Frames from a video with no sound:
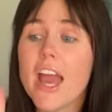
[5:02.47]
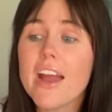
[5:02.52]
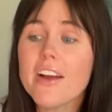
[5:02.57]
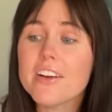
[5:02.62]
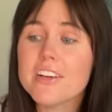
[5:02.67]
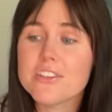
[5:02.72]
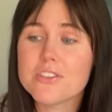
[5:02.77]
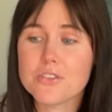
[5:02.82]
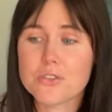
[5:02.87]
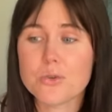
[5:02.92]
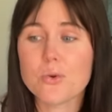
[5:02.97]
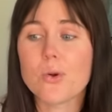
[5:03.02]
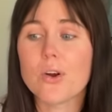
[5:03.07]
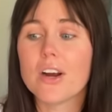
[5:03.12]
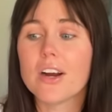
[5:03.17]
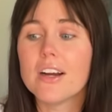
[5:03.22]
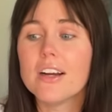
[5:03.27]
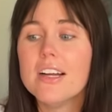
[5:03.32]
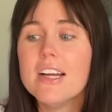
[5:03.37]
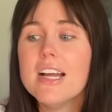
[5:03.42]
Eras
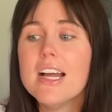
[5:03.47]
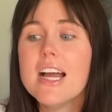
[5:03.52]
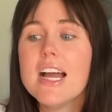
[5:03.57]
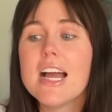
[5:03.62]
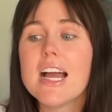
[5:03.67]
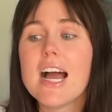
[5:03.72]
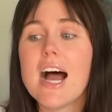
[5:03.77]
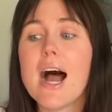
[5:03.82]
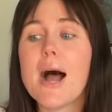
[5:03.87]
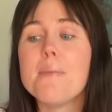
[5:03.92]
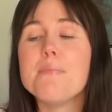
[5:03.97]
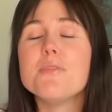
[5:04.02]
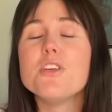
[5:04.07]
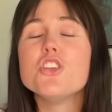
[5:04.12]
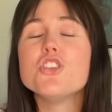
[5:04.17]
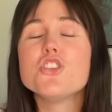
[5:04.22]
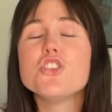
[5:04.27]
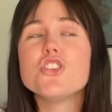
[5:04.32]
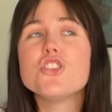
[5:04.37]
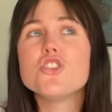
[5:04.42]
Tour,
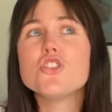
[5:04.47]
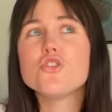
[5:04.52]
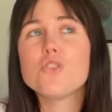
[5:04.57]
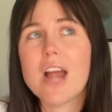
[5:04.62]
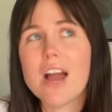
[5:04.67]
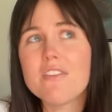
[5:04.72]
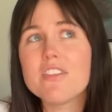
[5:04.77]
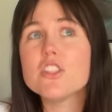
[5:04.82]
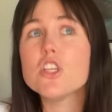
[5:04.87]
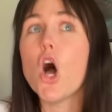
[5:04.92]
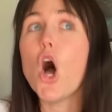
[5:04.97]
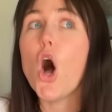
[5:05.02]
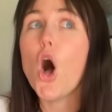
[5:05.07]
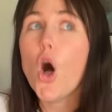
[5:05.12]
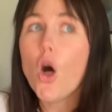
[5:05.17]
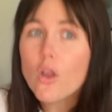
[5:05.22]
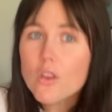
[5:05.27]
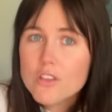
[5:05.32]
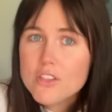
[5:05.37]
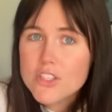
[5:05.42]
um, Travis
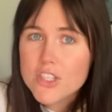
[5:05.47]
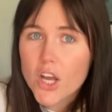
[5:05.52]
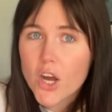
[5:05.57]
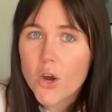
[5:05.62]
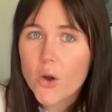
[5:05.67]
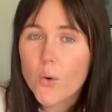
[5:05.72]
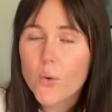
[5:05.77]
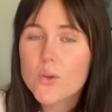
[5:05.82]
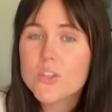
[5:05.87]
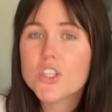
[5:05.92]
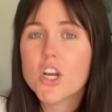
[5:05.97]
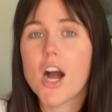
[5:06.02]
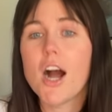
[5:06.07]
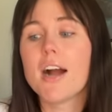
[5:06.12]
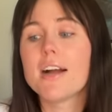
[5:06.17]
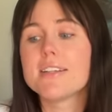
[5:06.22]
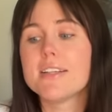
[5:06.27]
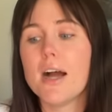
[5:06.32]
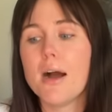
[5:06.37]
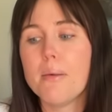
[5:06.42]
also
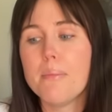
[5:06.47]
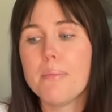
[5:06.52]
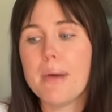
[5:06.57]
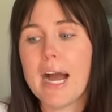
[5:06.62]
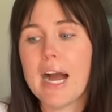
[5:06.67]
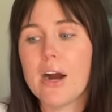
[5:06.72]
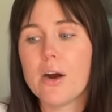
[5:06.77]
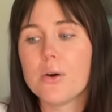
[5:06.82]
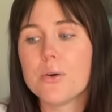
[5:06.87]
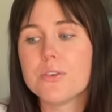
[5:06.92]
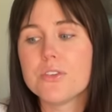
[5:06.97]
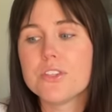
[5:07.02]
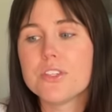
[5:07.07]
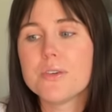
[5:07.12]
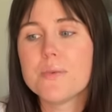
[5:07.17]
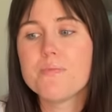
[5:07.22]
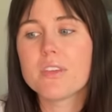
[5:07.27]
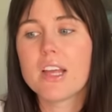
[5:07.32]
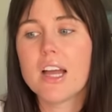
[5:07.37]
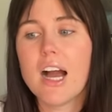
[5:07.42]
talked about
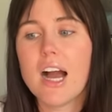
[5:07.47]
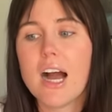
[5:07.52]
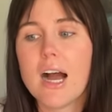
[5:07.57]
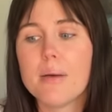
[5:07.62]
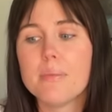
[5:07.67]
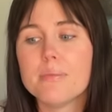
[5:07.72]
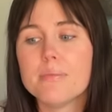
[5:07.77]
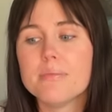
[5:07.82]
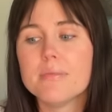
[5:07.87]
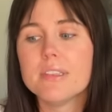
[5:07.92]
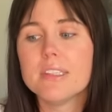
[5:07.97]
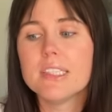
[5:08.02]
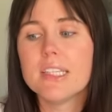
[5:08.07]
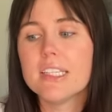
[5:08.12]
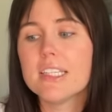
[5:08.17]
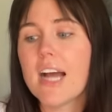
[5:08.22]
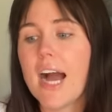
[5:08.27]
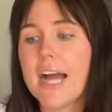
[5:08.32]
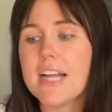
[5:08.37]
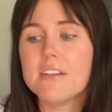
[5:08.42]
um,
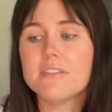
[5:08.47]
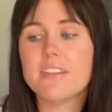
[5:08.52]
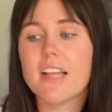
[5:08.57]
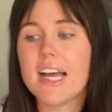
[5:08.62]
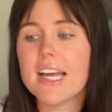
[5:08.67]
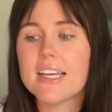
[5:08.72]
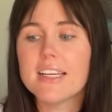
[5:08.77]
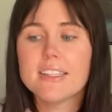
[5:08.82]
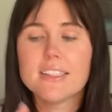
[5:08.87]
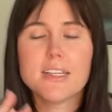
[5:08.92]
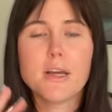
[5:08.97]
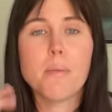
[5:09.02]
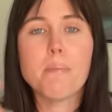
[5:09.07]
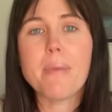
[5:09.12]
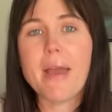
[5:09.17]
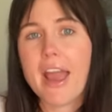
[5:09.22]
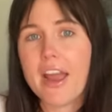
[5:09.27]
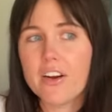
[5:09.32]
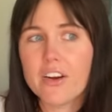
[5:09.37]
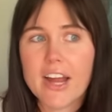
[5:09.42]
kind of like
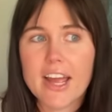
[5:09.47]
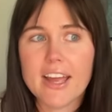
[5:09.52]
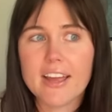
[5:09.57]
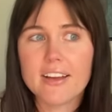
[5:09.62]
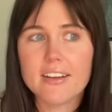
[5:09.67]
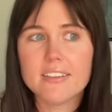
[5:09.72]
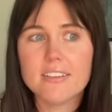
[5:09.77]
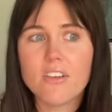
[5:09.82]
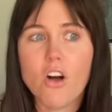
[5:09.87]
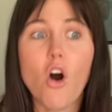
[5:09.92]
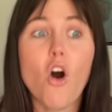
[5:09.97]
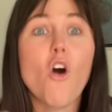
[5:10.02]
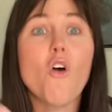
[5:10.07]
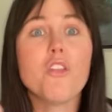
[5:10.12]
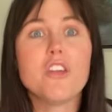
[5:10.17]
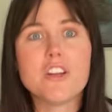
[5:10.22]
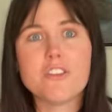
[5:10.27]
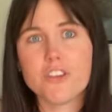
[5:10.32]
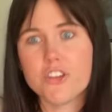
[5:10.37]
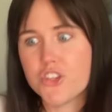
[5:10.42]
comparing all
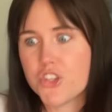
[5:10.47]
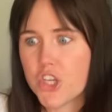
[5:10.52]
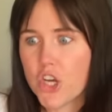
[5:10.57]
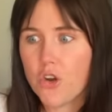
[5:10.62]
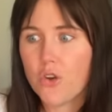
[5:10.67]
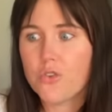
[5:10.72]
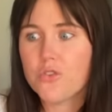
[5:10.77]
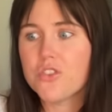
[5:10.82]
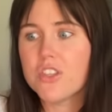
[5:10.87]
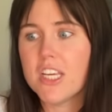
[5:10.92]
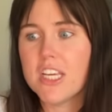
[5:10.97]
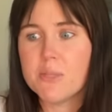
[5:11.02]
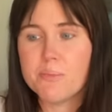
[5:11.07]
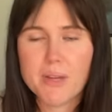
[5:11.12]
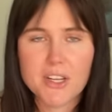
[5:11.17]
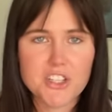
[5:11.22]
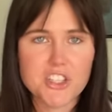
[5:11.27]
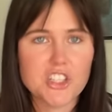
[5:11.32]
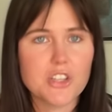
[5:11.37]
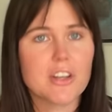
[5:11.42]
the different shows he's
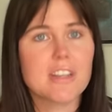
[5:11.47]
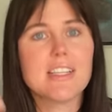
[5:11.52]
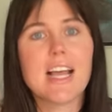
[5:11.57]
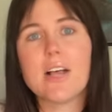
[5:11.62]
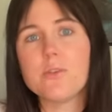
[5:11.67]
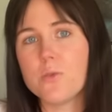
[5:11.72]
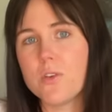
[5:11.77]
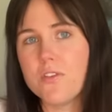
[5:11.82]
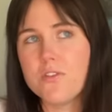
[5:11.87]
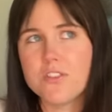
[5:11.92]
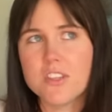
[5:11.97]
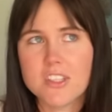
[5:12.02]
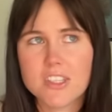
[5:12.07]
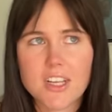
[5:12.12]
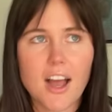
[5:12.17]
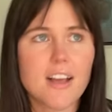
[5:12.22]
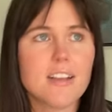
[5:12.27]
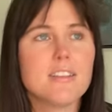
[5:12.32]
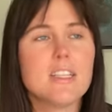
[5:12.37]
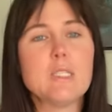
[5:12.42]
been to. Because as we've
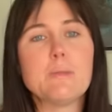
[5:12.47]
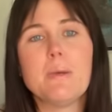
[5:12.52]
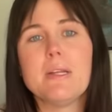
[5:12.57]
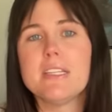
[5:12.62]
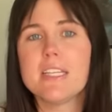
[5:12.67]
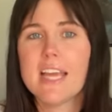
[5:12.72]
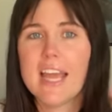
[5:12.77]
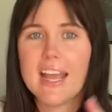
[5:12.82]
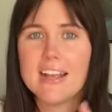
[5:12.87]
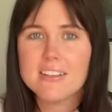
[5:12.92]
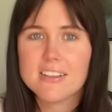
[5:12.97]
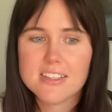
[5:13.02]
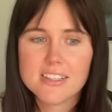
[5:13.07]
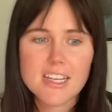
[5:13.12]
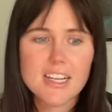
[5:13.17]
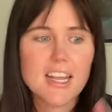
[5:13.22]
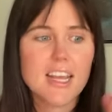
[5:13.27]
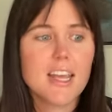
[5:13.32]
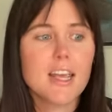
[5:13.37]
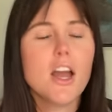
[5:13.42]
discussed, he's been to Kansas
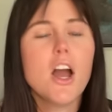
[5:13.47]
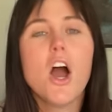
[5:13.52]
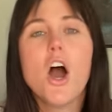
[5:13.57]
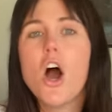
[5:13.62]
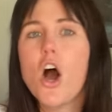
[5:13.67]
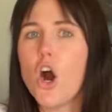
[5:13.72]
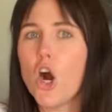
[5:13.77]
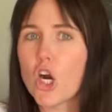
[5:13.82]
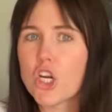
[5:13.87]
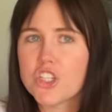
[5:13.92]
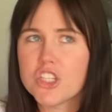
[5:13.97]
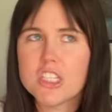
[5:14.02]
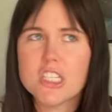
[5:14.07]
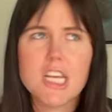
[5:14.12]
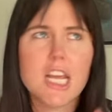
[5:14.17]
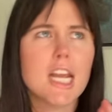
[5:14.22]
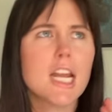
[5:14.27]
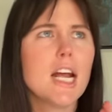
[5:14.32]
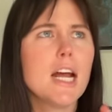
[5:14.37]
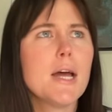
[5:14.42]
City,
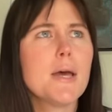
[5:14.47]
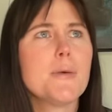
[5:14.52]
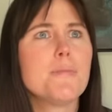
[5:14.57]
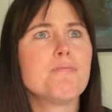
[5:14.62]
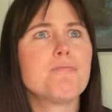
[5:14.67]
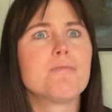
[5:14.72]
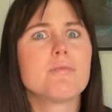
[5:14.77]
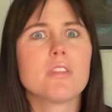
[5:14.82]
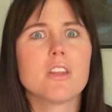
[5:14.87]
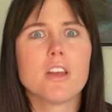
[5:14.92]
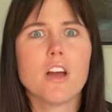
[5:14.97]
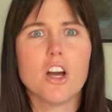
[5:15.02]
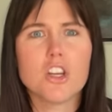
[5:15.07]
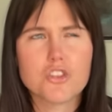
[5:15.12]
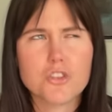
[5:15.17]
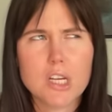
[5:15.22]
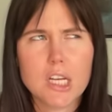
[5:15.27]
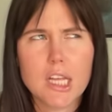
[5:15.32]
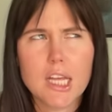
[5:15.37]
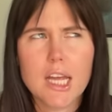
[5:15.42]
Argentina,
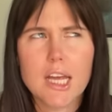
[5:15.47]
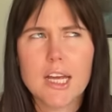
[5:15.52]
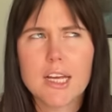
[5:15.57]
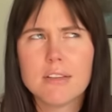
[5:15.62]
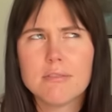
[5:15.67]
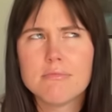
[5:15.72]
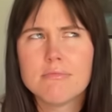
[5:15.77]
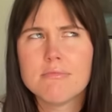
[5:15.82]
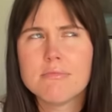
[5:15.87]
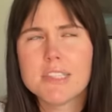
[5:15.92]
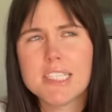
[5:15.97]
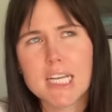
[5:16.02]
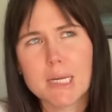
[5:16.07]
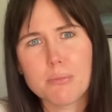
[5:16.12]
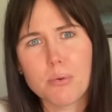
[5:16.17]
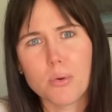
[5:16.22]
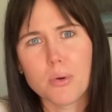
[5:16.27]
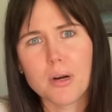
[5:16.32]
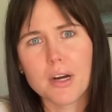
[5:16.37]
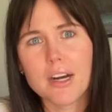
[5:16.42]
Australia,
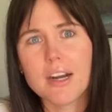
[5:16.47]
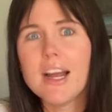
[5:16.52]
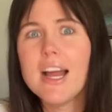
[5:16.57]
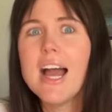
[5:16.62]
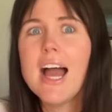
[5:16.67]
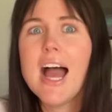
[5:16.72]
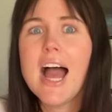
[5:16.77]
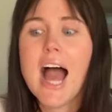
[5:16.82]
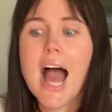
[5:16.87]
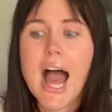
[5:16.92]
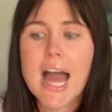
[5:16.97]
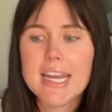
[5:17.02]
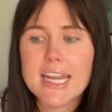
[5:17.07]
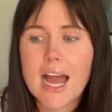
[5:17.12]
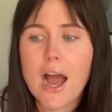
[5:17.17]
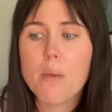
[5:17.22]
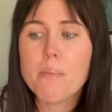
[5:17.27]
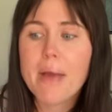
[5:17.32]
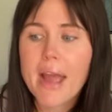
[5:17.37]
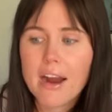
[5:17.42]
Singapore, and
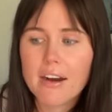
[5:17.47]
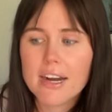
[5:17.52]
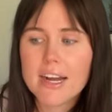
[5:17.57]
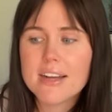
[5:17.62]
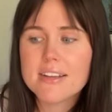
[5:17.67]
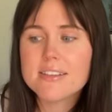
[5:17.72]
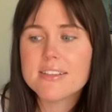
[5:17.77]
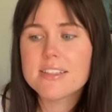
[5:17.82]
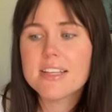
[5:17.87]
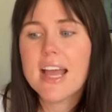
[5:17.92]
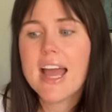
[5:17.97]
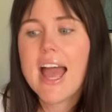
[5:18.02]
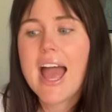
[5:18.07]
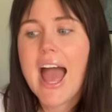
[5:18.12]
now Paris.